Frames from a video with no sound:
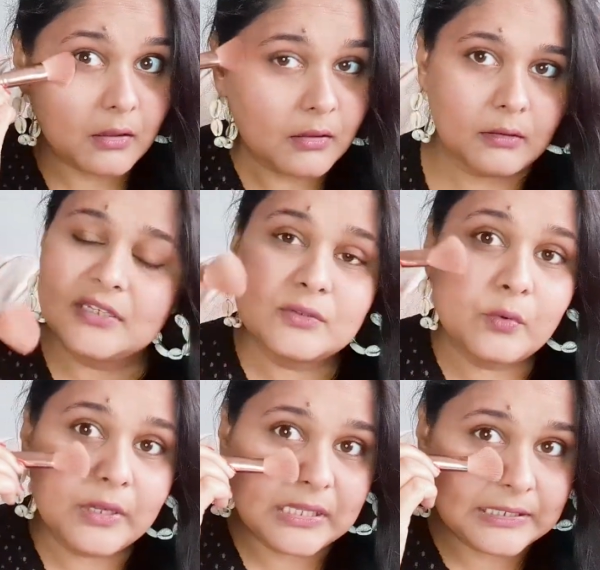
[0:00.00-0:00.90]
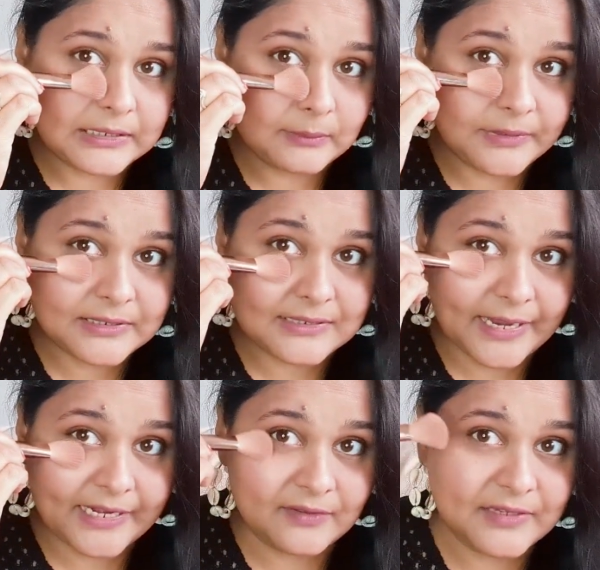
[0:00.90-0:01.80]
She is going little bit
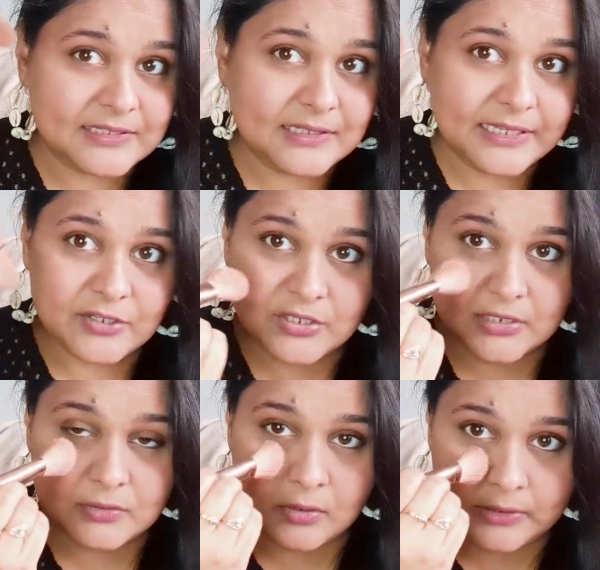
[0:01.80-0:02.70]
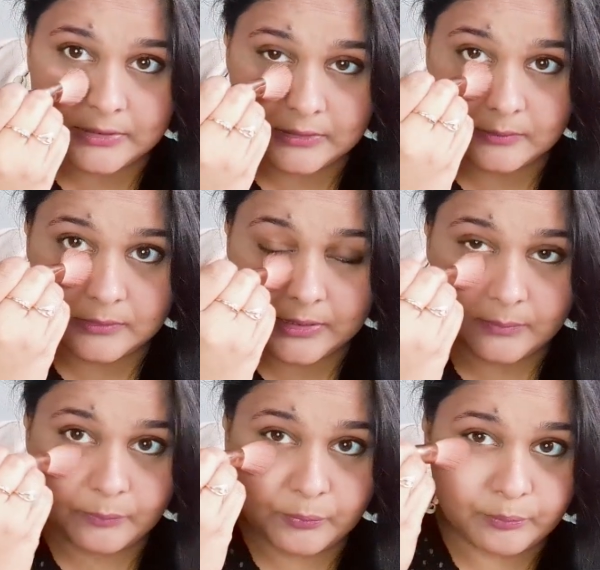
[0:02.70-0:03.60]
sideways, like she is not
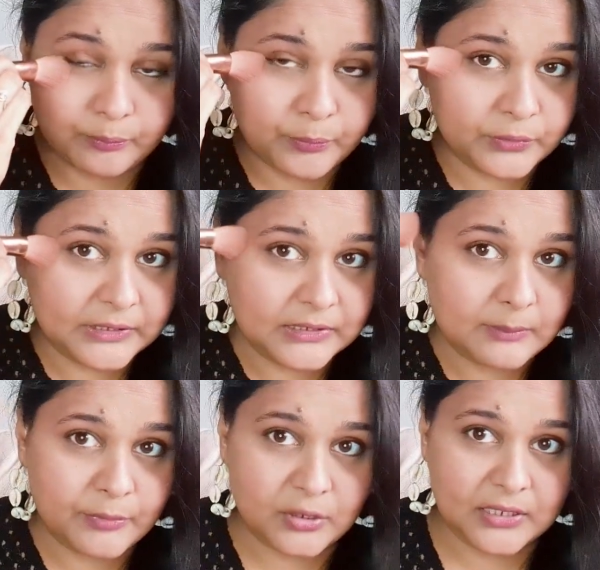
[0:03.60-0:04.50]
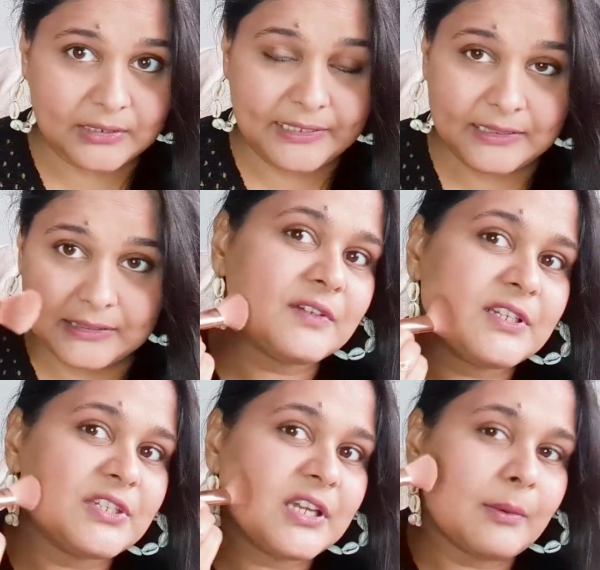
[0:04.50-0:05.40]
like putting the product like
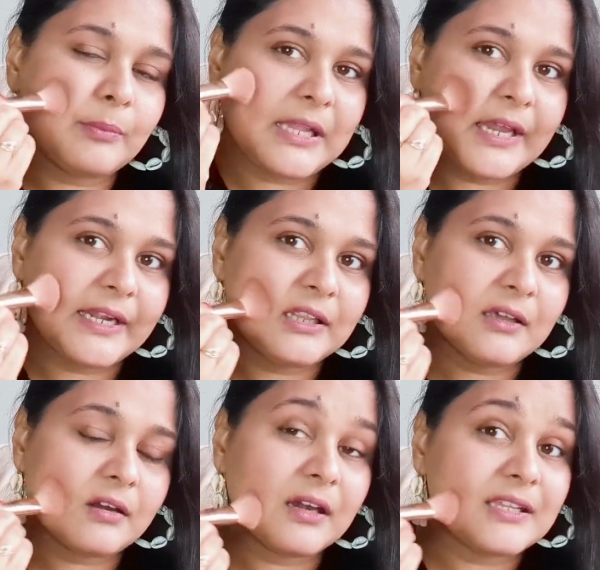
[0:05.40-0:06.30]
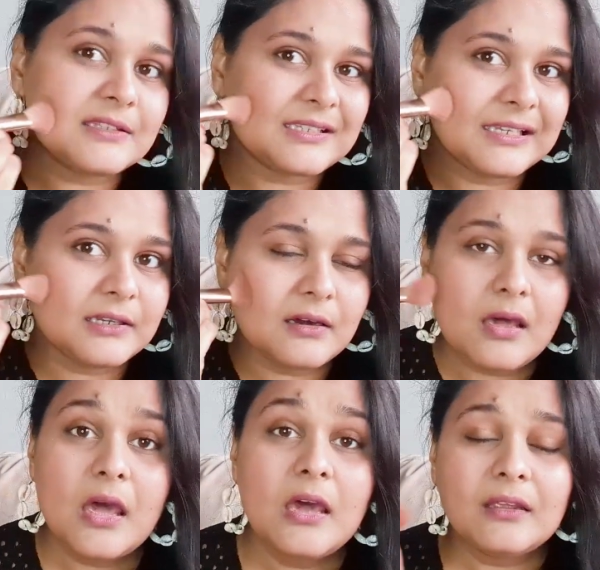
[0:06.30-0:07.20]
where she applied the concealer.
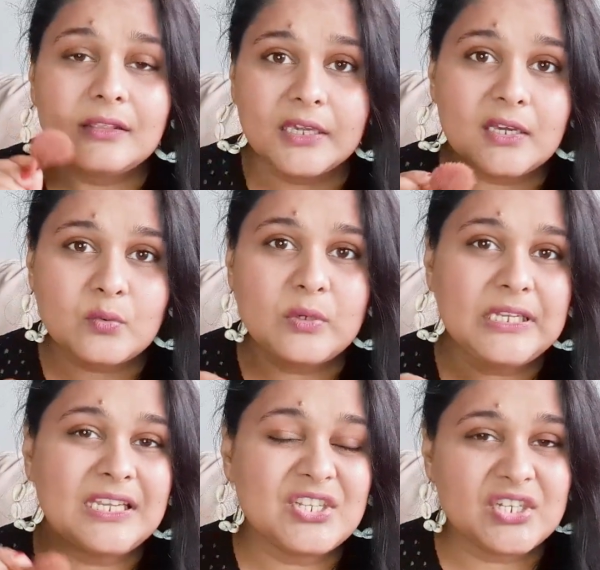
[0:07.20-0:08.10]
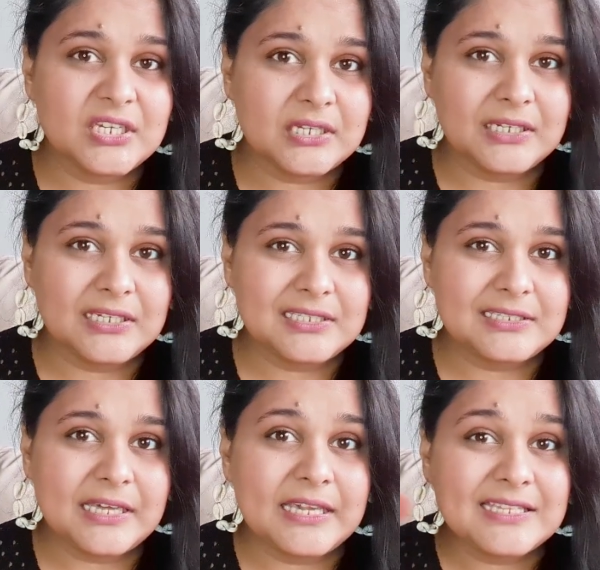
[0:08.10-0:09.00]
There only she is
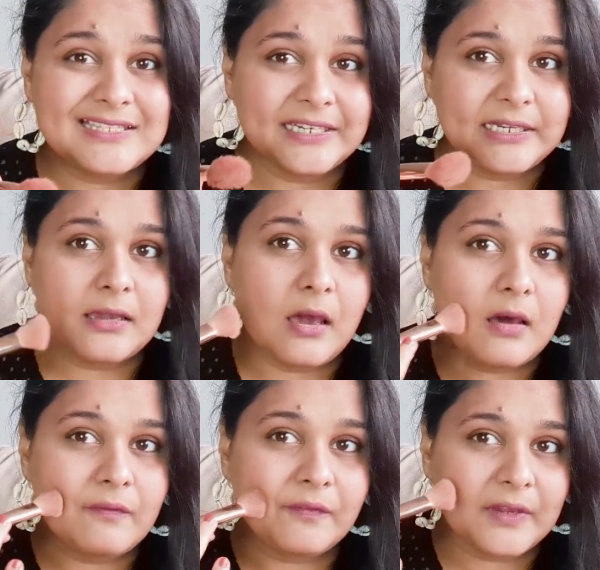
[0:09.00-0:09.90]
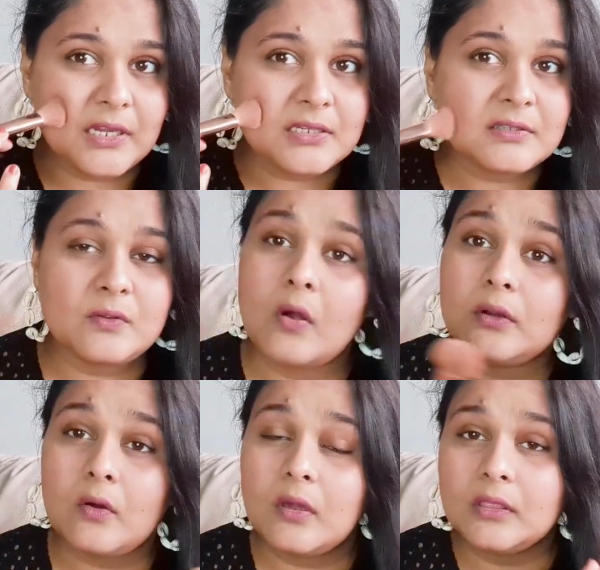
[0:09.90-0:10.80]
like setting her face,
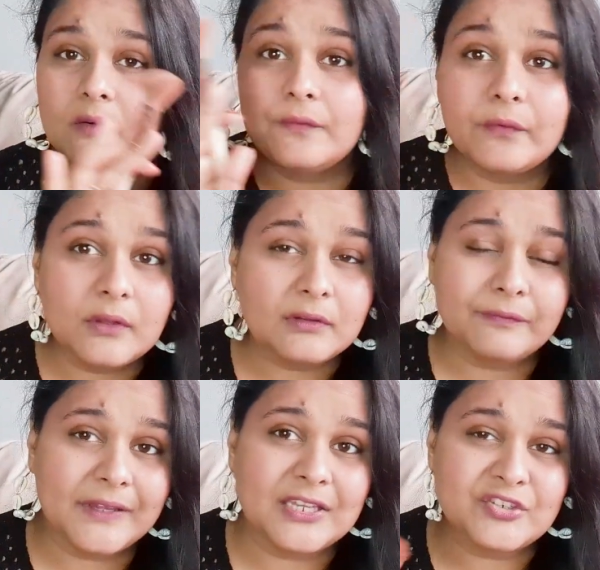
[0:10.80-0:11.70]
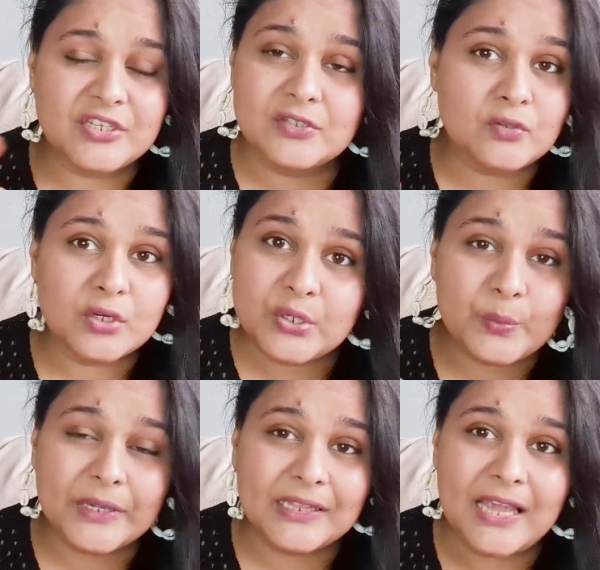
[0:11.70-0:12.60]
not on the full face. She is not
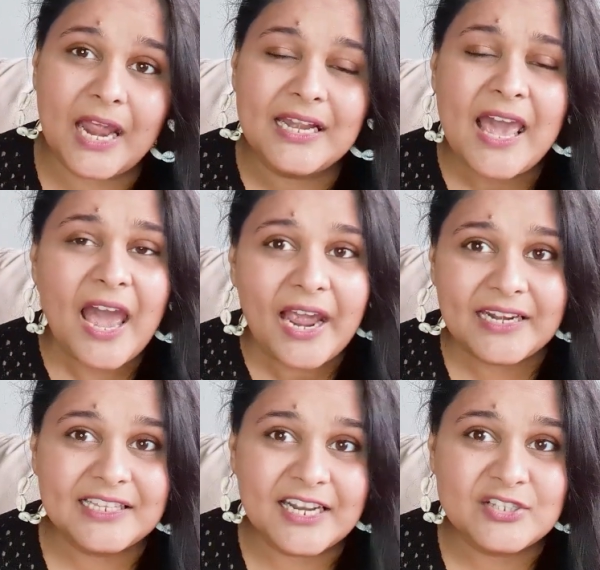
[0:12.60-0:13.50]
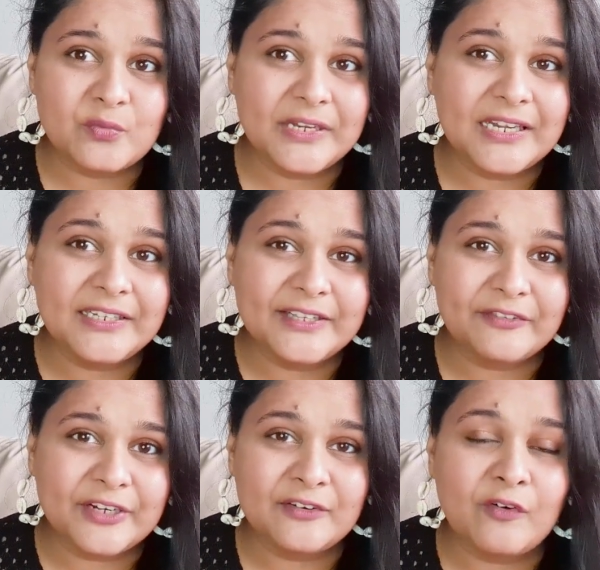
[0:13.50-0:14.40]
doing that, and that's very
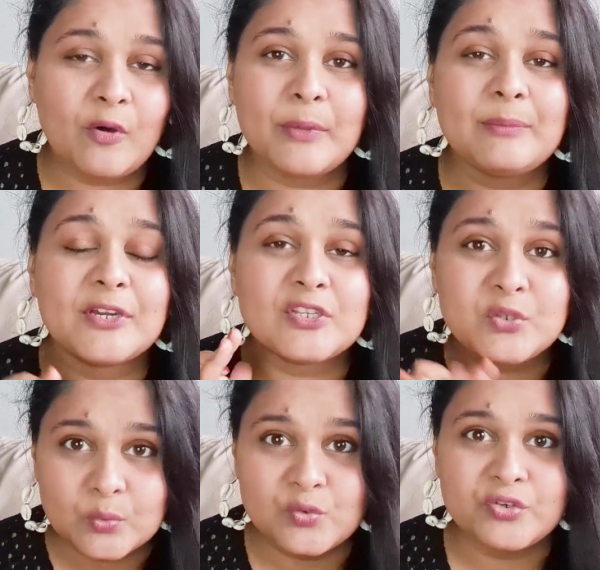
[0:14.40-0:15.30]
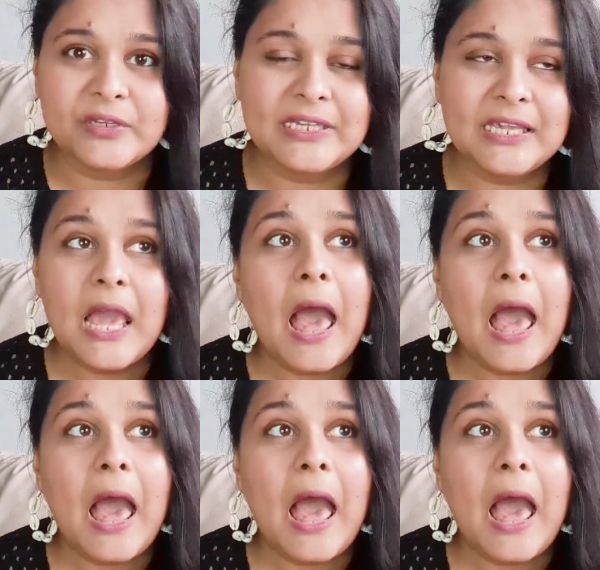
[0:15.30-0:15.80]
different for me because usually